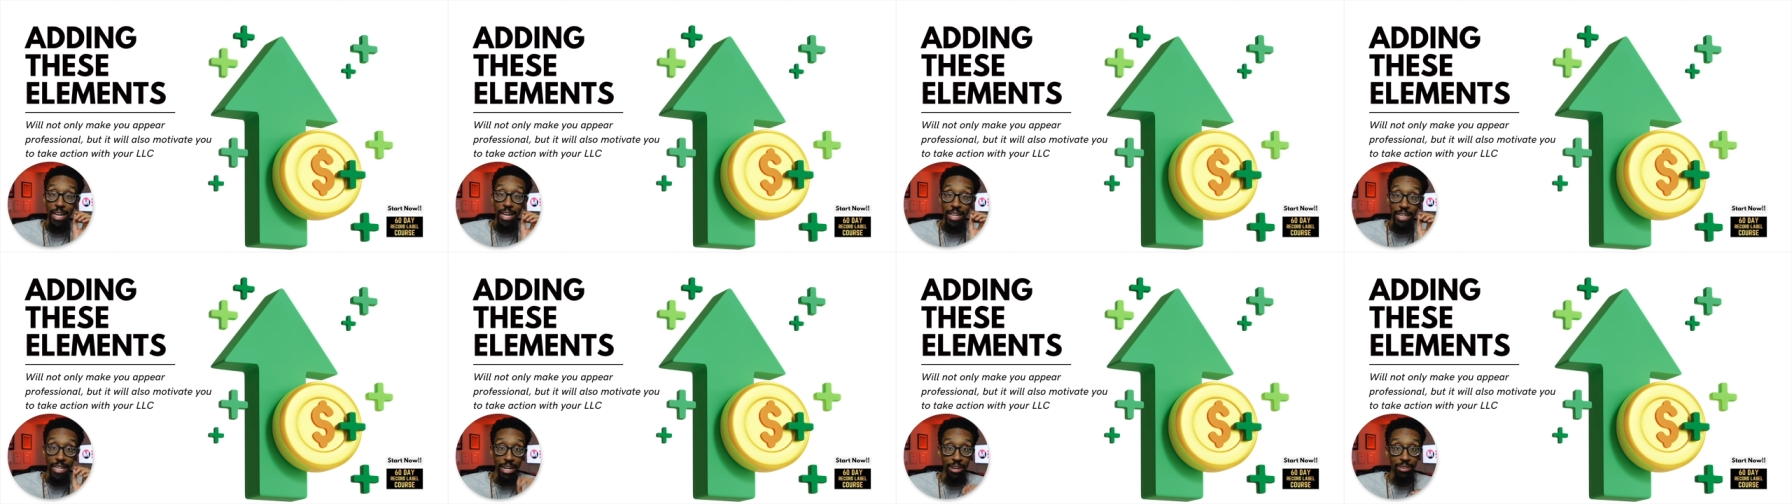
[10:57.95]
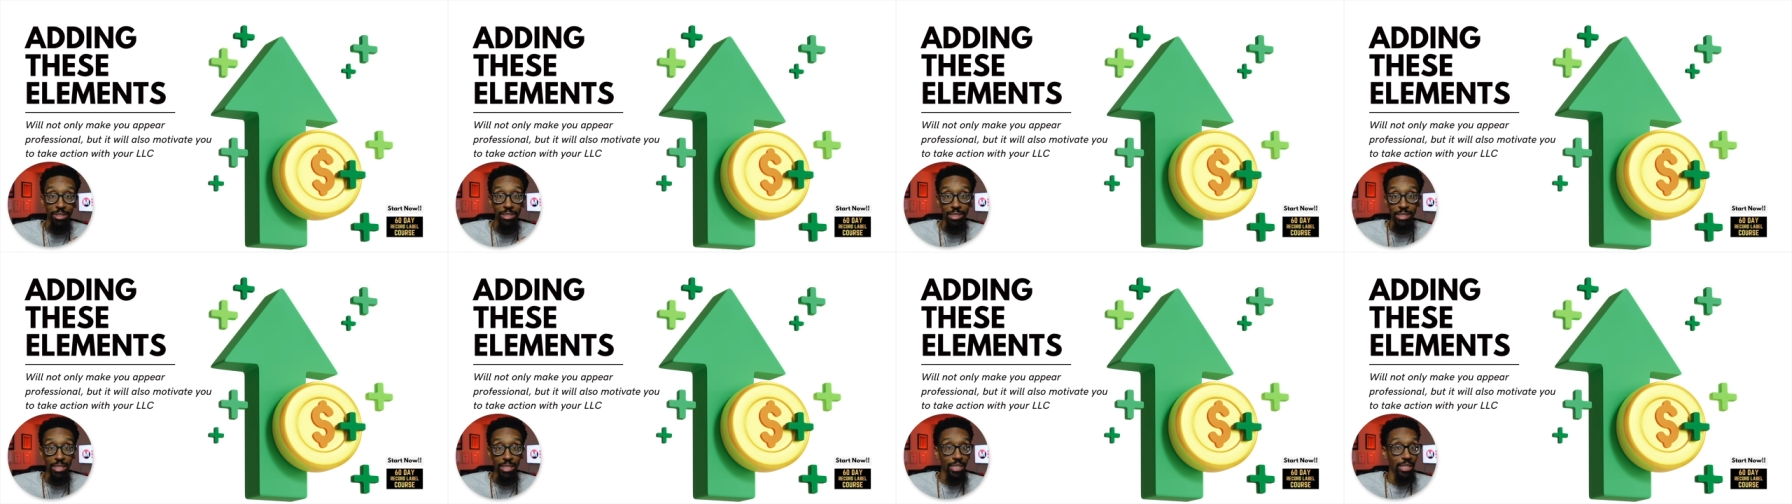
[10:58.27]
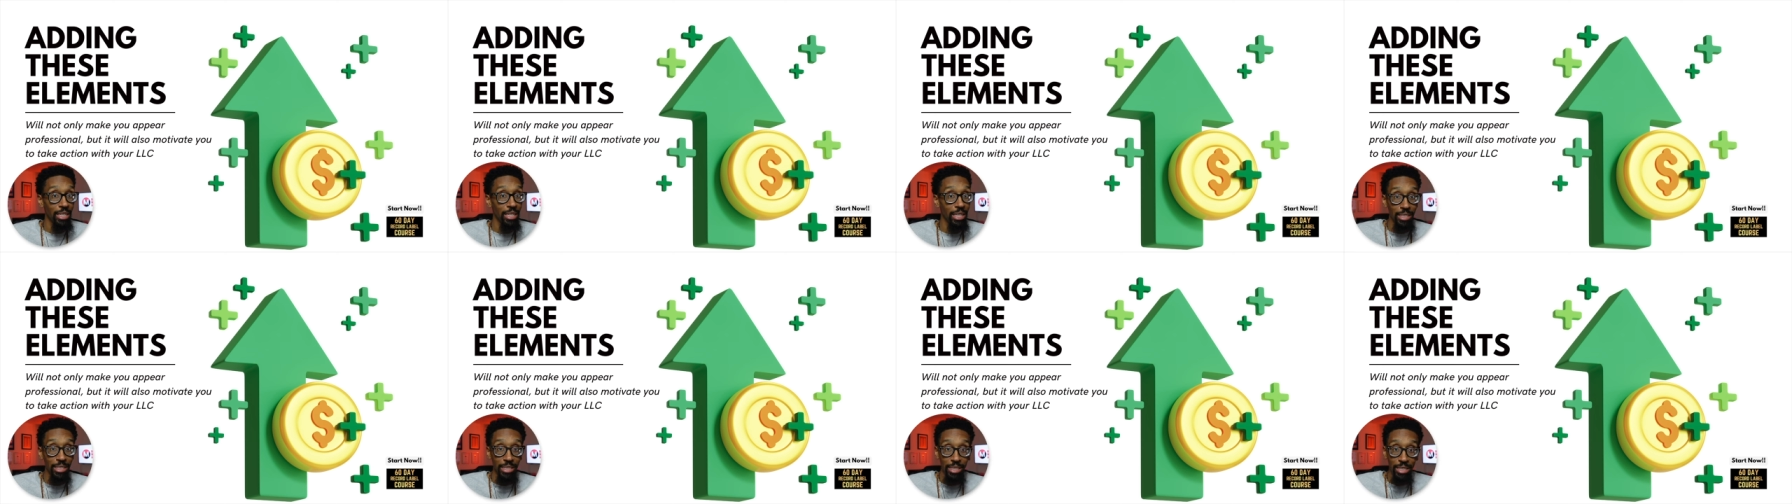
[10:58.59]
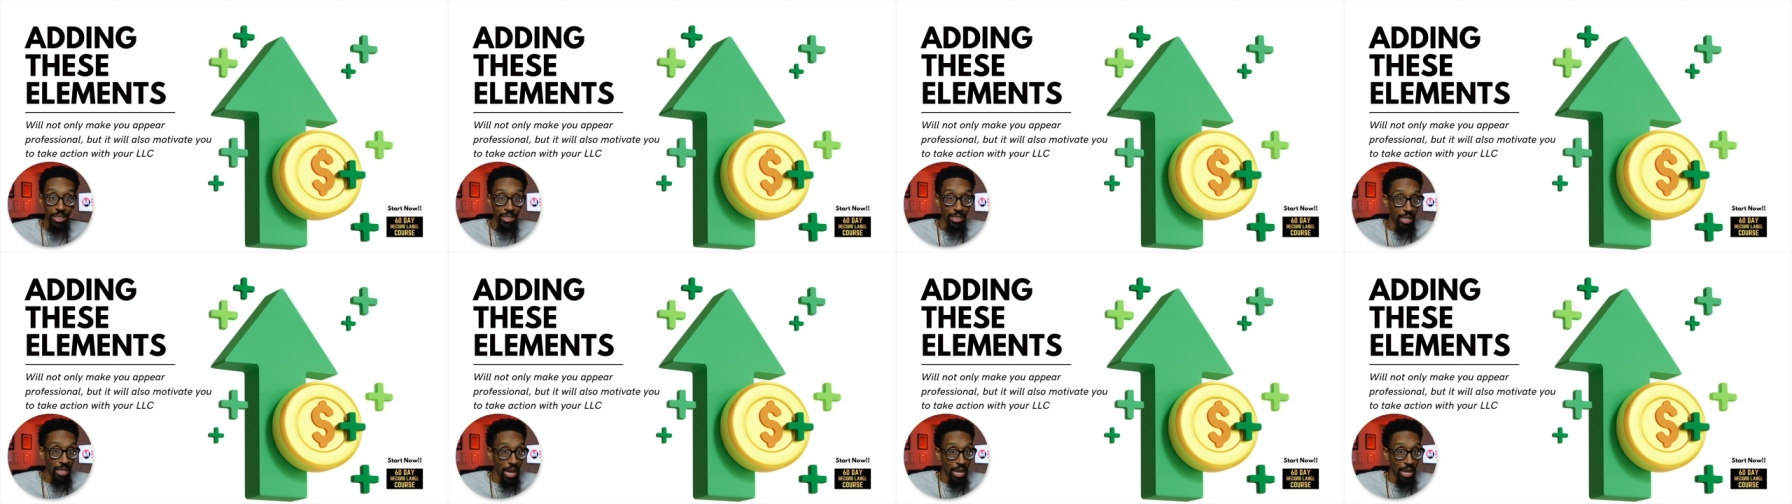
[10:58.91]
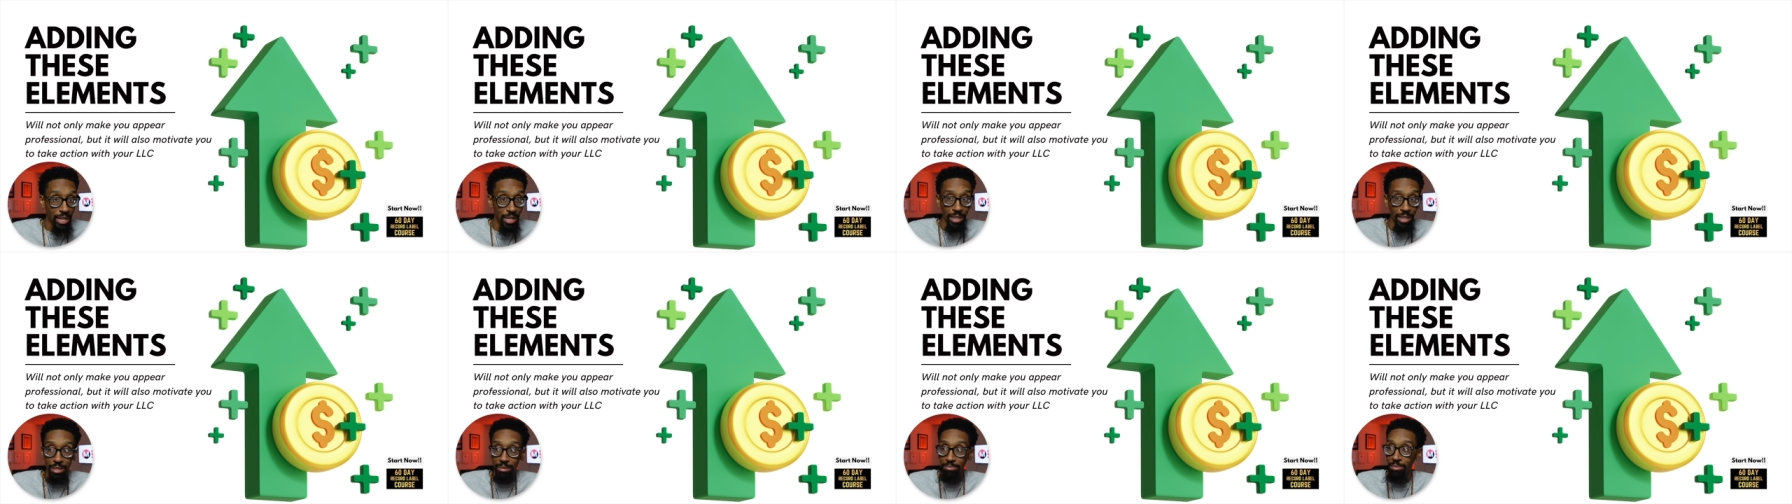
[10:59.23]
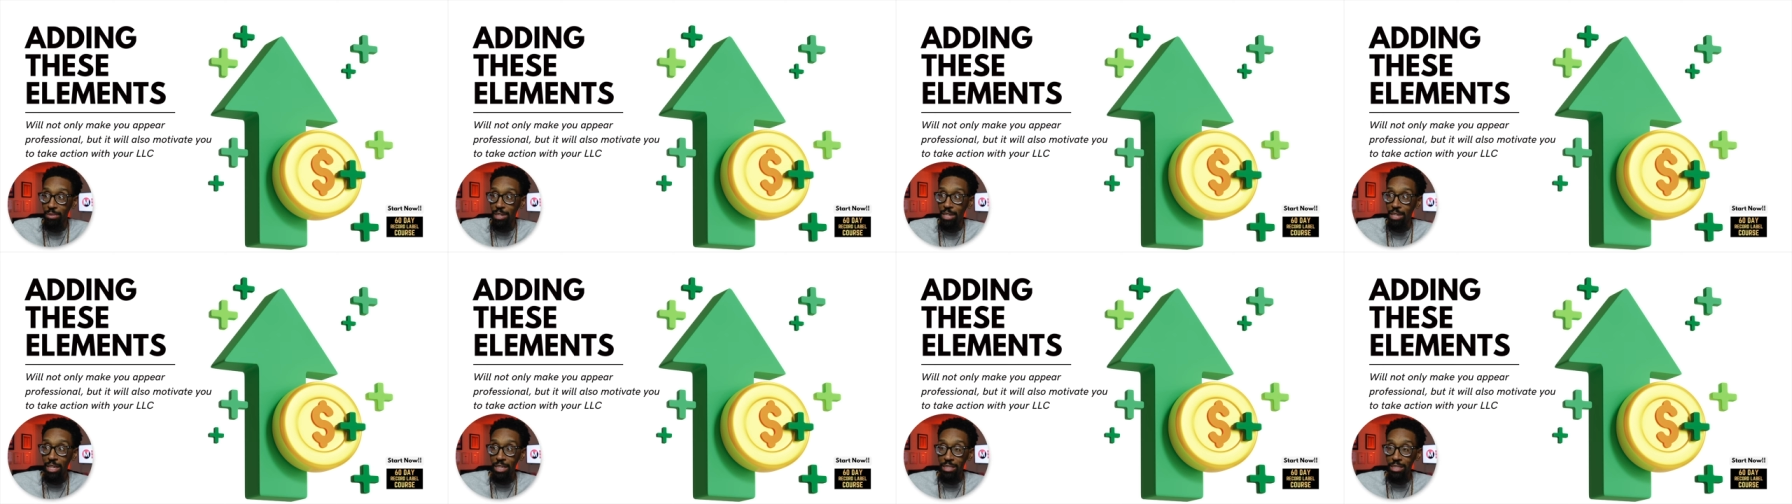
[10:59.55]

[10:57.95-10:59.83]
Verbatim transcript: I guarantee it. It's just like a,